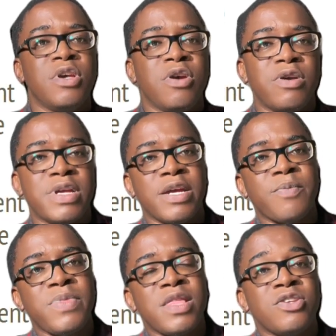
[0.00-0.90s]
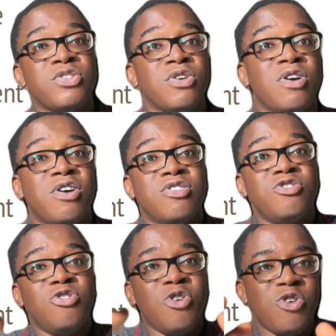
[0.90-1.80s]
Okay, so
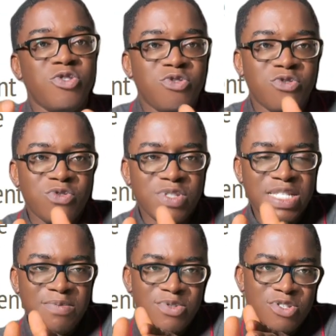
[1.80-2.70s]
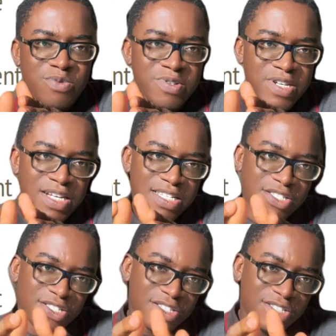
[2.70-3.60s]
although you seem to be
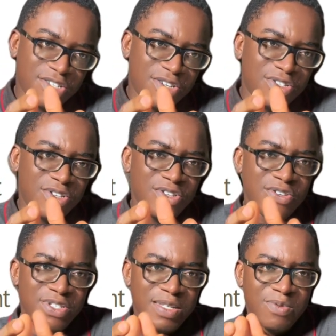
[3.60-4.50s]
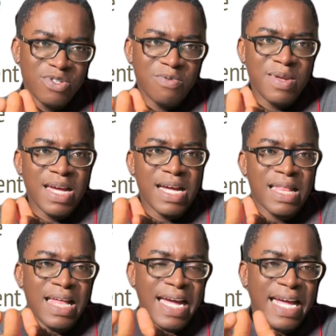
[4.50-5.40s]
religious, although you seem to be
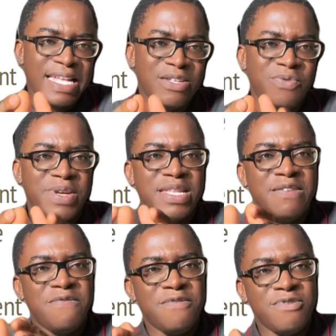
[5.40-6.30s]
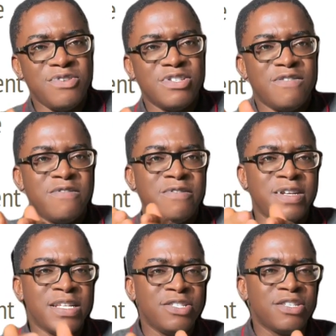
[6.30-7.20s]
inclined with the views of your
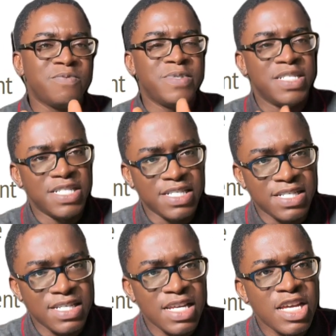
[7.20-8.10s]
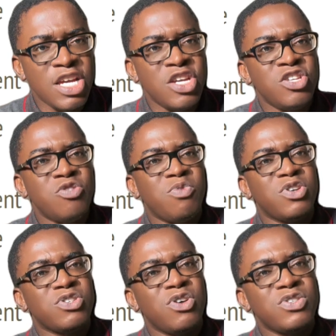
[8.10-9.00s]
religious preachings, you
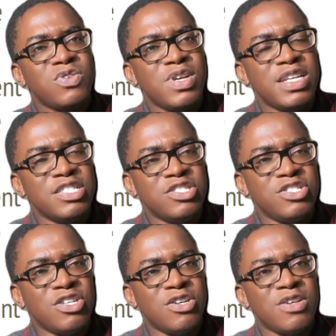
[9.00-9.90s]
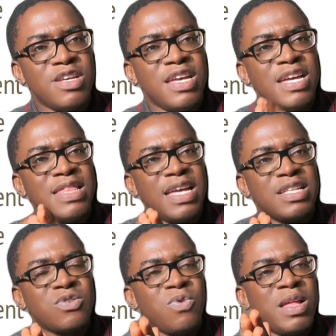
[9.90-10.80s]
must also ensure
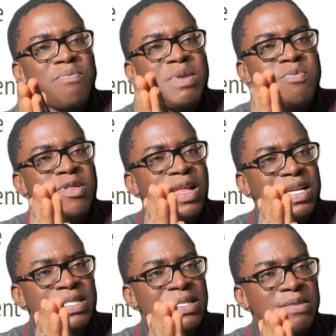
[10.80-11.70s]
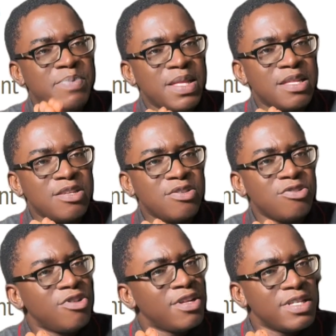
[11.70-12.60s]
that when people are sleeping,
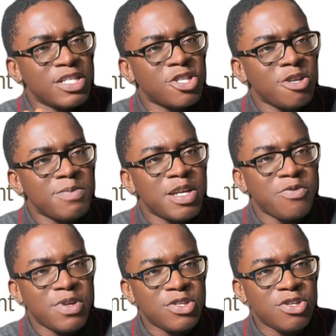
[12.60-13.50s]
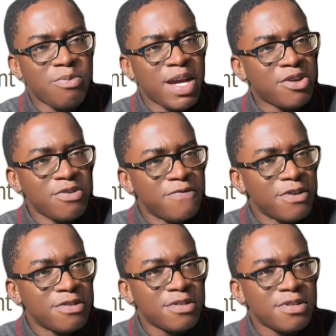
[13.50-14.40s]
you don't disturb them with your microphone.